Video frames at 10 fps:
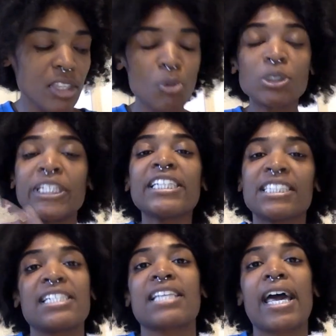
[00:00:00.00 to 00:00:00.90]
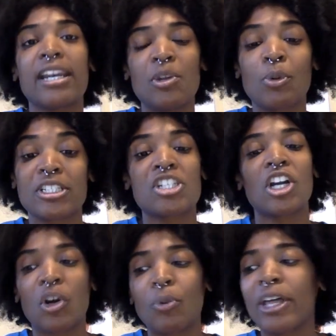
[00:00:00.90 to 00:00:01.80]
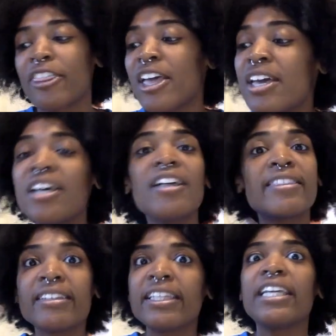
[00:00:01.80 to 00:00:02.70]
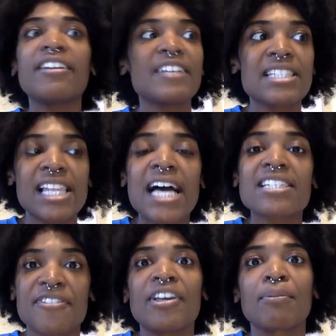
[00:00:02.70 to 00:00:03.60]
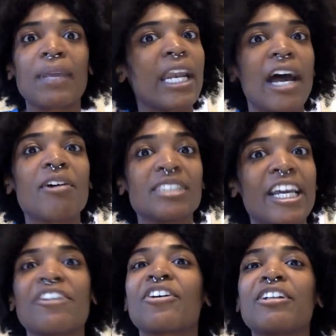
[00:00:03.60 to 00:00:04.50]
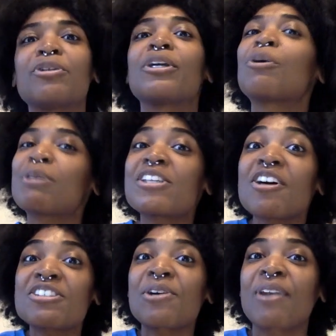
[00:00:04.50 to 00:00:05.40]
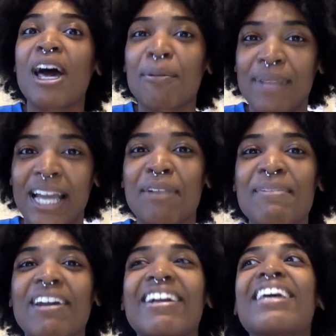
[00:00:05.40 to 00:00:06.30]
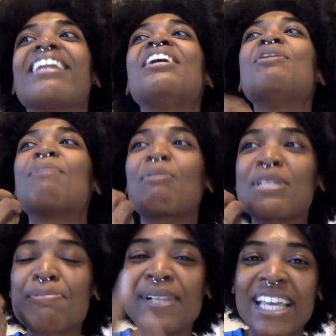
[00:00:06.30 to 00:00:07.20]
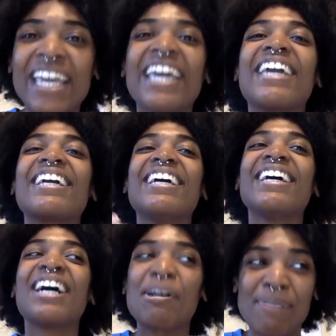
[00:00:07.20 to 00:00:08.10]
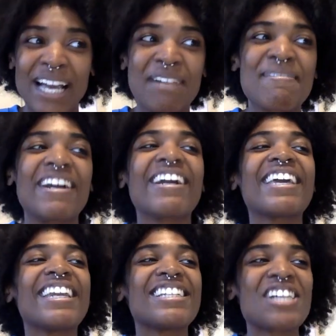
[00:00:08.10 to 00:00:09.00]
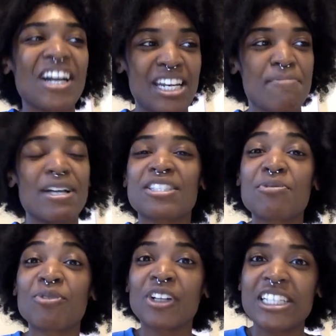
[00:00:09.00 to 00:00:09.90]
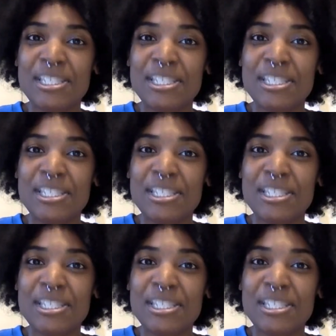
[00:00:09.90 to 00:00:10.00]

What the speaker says: which he has decided he wants to go with. The lead of his last film, Get Out, Daniel Kaluuya, was also not a Black American, but was playing a Black American and talking about some really